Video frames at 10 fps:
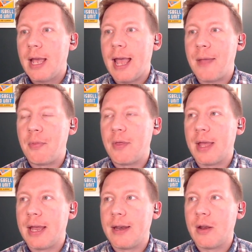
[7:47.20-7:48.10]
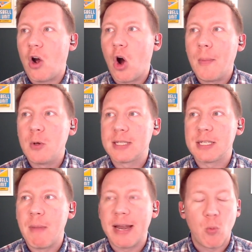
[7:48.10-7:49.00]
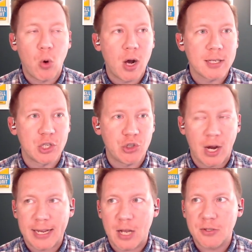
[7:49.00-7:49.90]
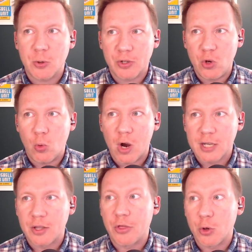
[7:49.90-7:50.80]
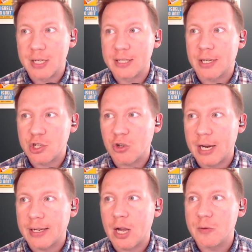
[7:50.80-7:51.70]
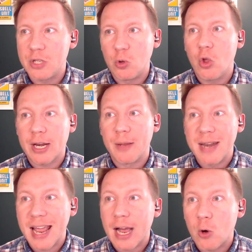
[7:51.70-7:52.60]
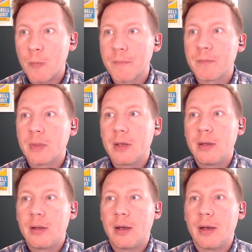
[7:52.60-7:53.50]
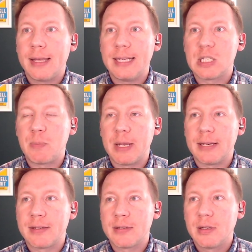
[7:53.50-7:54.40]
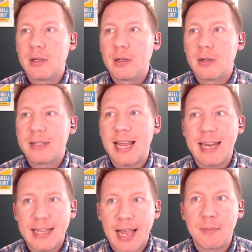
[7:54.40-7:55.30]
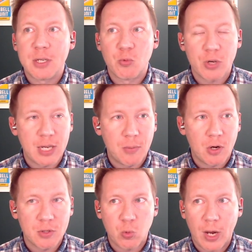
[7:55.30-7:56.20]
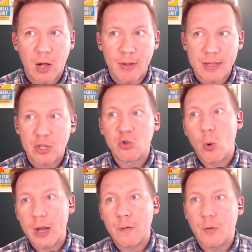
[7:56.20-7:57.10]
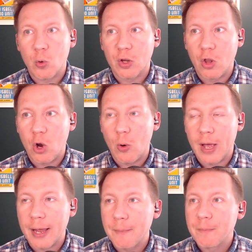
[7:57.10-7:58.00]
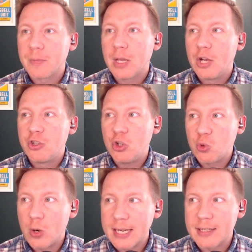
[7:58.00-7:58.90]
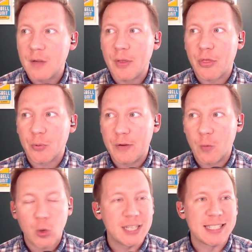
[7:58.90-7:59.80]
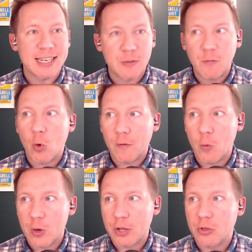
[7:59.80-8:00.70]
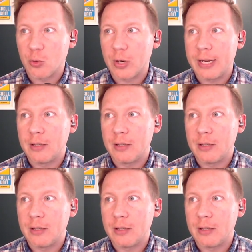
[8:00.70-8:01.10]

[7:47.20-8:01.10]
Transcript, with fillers: And then almost as many walks as strikeouts, 32 walks to 36 strikeouts. And you look at him now, he spent 10 games in rookie ball as well, and then 24 in low A, 227, 346, 443,